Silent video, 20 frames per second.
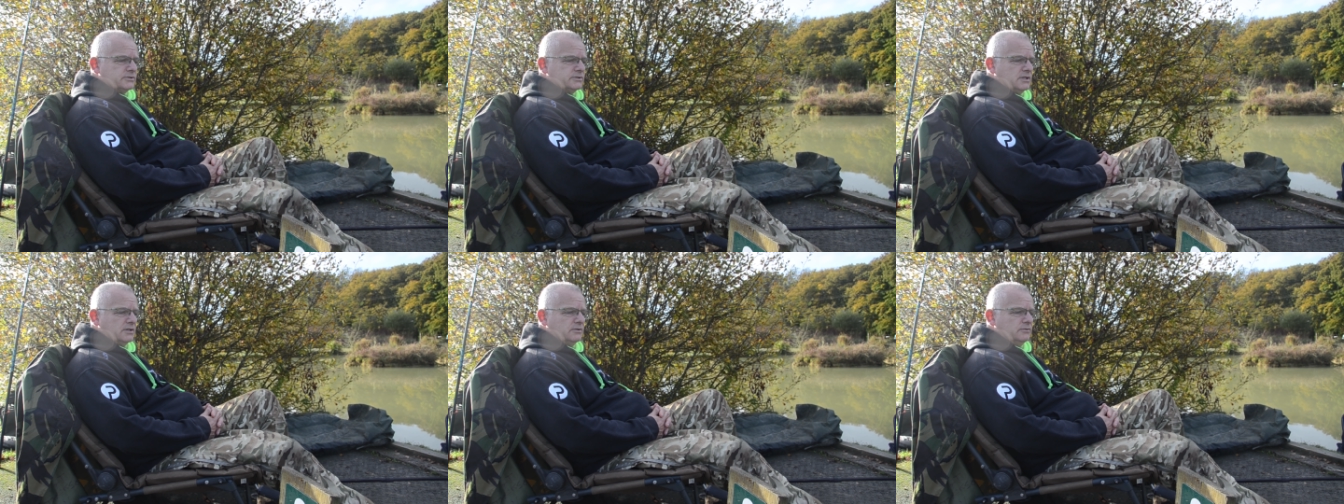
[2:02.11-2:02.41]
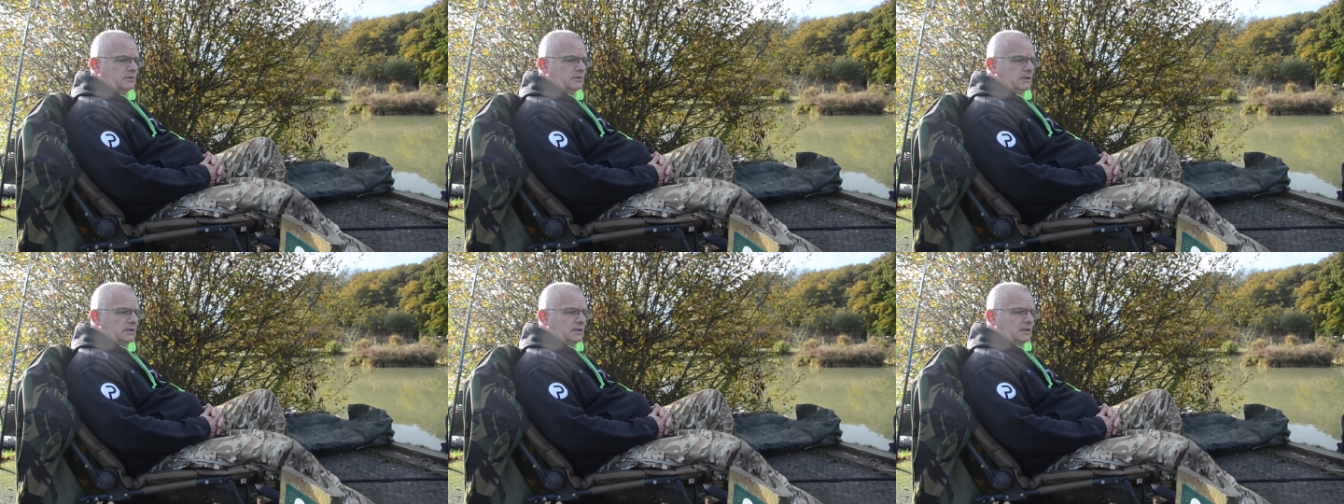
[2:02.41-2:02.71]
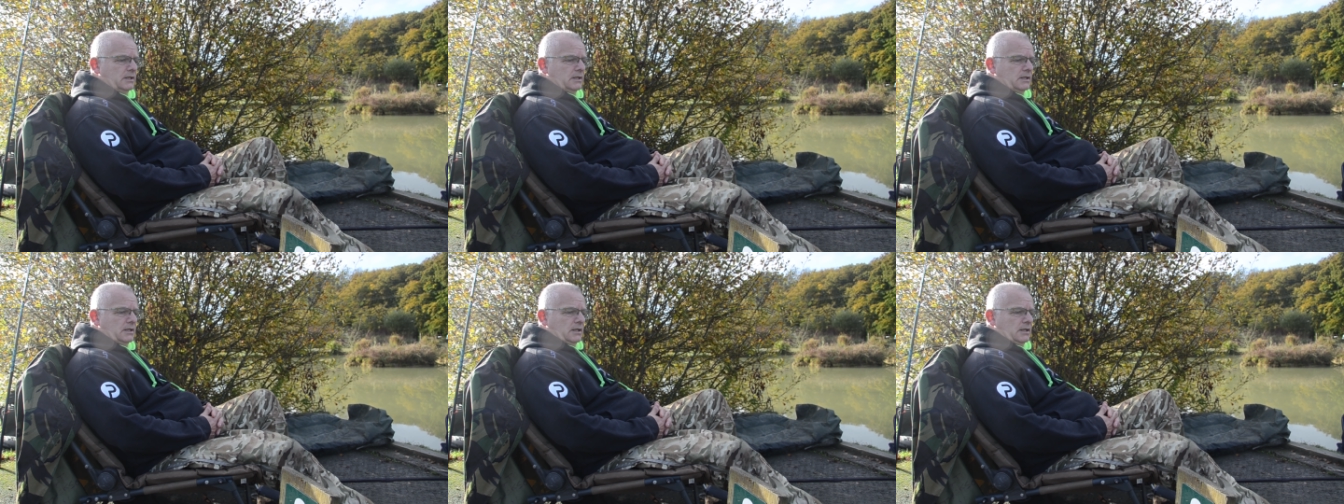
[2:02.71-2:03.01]
So
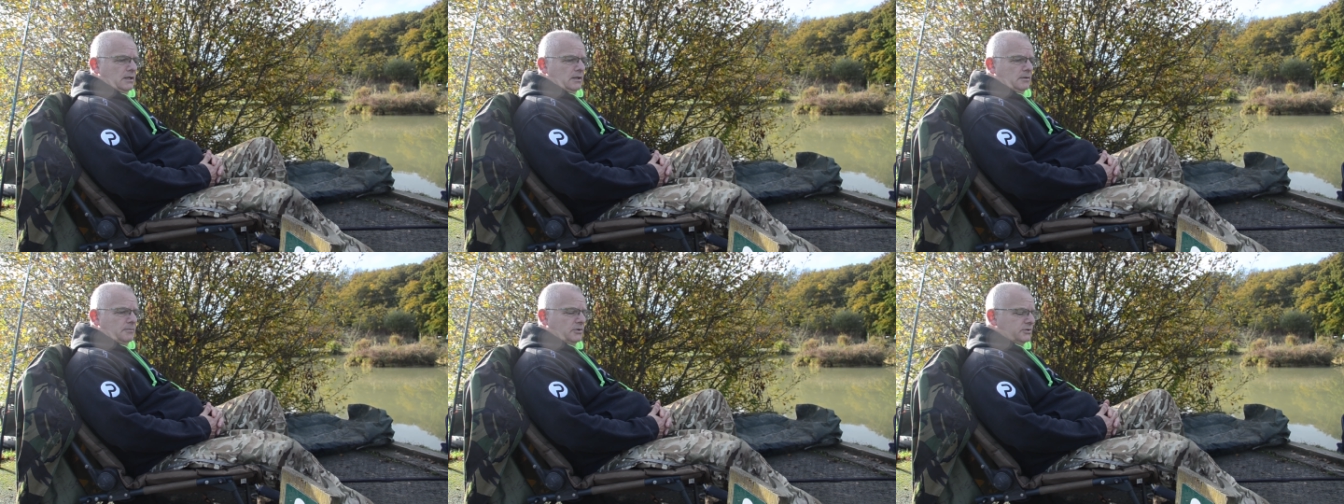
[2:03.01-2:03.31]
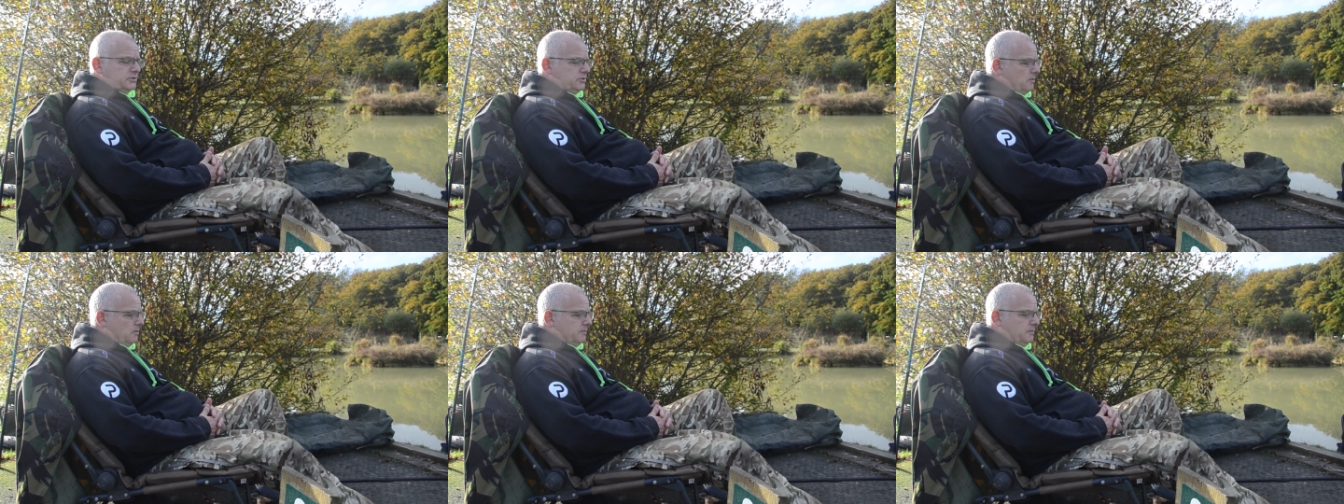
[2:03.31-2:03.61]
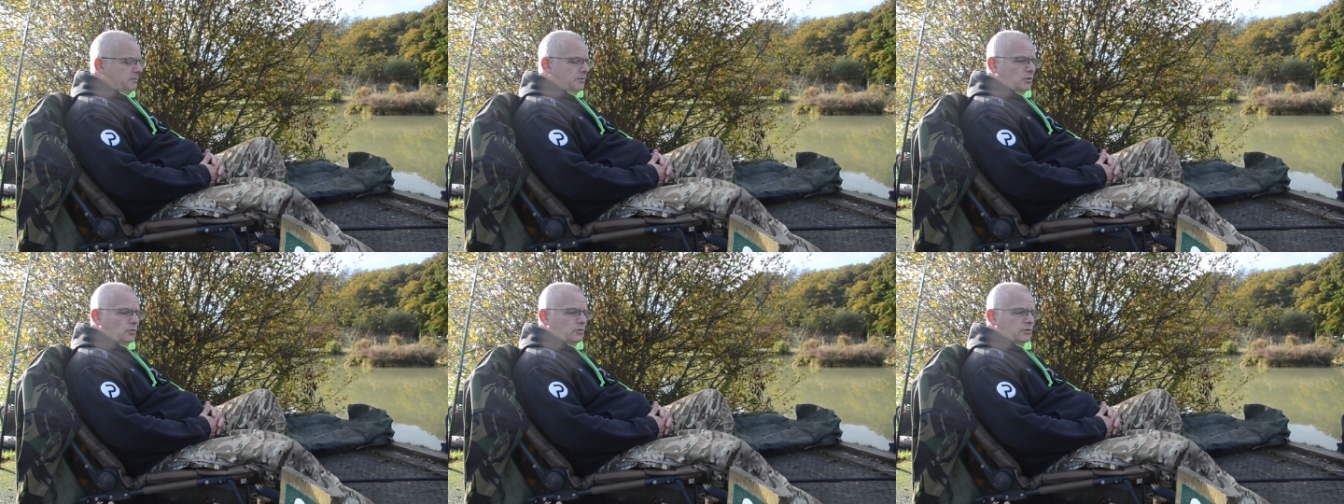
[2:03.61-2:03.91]
by the time
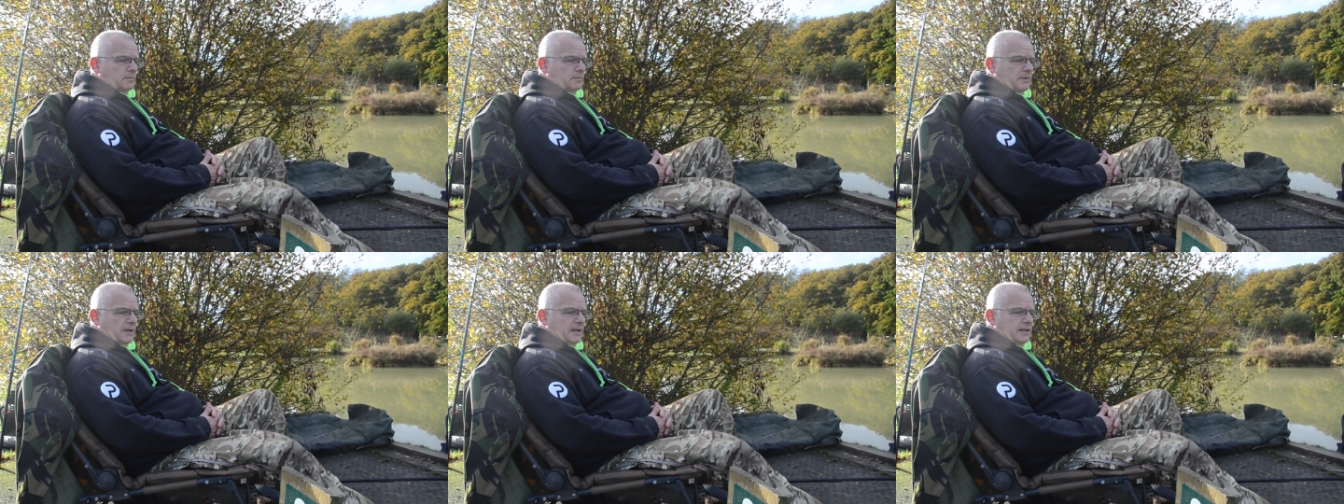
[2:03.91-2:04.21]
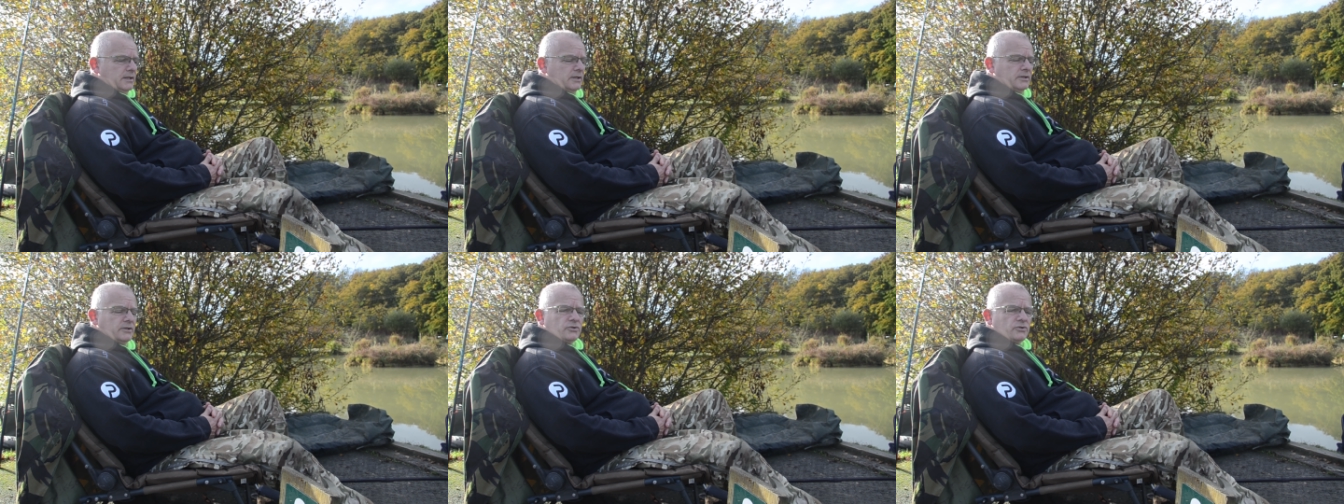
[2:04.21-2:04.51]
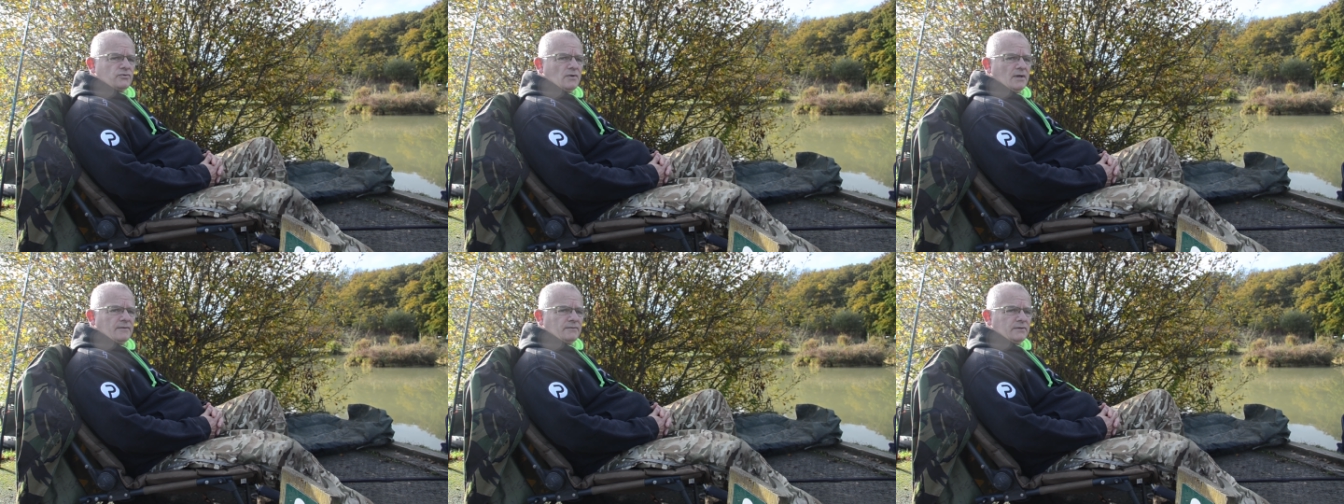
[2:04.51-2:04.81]
we put all the bait and the
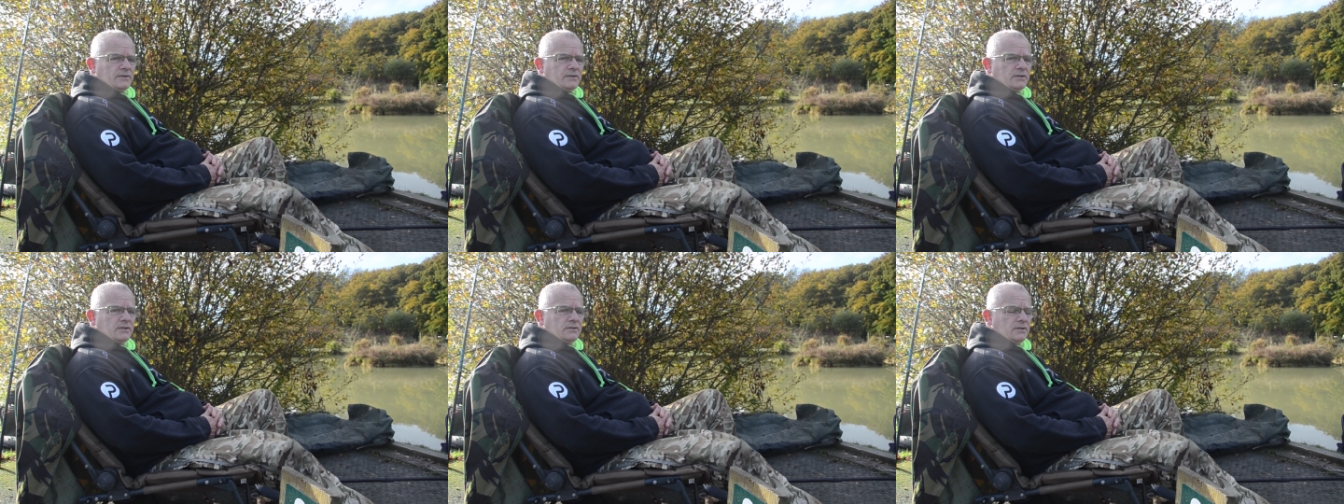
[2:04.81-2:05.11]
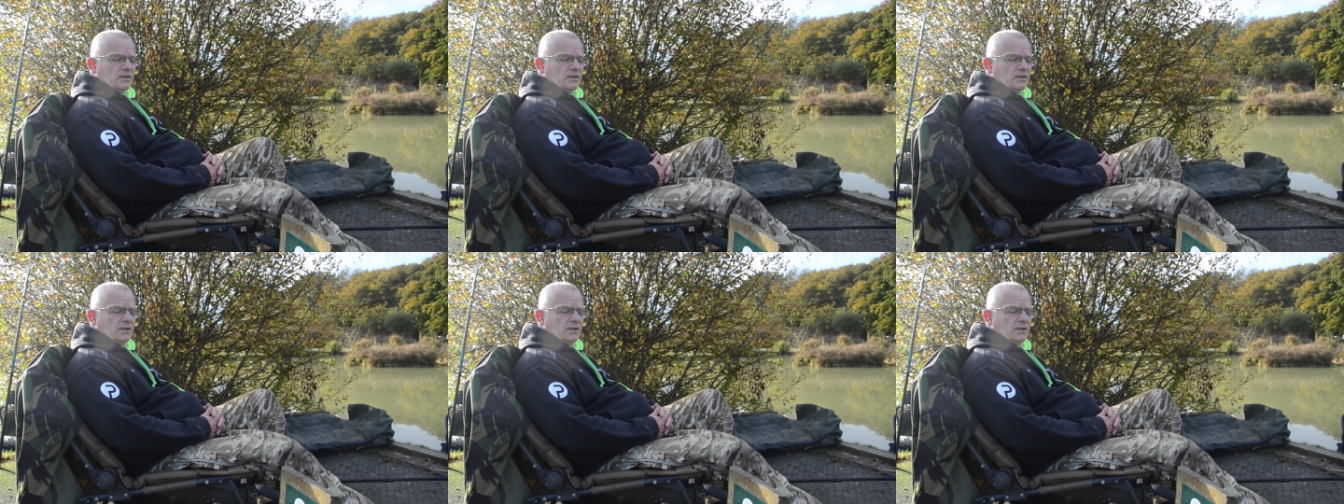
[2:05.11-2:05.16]
travelling,